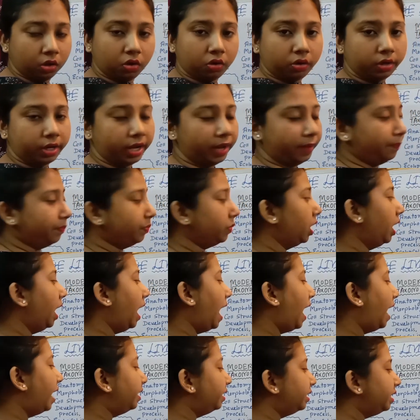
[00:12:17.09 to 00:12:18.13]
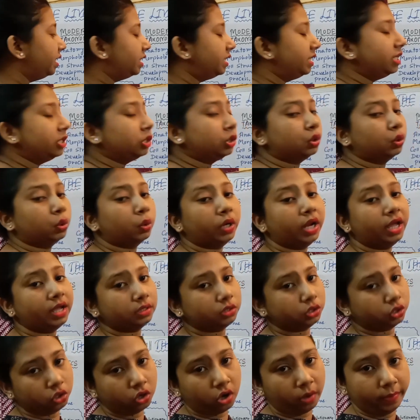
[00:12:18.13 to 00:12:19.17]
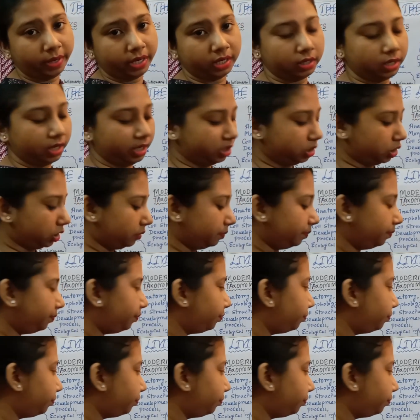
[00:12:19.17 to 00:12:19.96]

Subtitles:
Okay, and this is known as nomenclature.